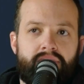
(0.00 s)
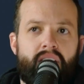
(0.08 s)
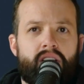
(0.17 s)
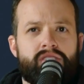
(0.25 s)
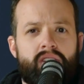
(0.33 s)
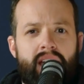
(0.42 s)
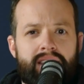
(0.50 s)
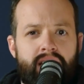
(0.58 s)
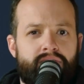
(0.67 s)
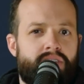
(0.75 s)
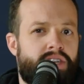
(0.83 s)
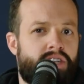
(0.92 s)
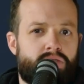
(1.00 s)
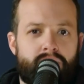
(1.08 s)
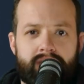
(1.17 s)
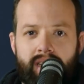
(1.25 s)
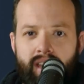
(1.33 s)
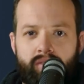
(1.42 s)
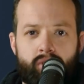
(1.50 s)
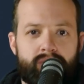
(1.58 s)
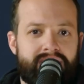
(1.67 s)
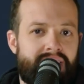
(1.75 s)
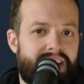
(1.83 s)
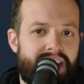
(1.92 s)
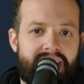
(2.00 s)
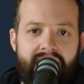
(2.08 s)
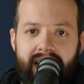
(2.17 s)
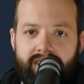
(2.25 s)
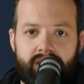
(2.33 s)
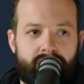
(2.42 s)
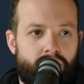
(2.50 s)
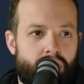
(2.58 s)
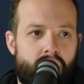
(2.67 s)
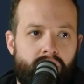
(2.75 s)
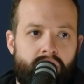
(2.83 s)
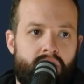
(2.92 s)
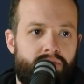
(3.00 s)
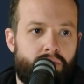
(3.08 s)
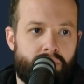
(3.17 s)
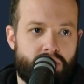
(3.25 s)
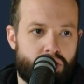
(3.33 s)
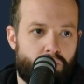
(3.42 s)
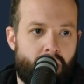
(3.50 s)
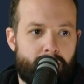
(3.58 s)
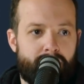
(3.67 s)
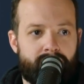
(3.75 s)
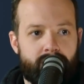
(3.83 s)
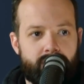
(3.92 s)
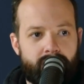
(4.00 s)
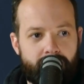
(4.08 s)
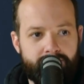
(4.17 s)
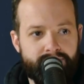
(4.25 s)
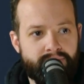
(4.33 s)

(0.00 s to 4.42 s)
They also had like features where it's like if it was inactive for long enough, it would just wipe everything.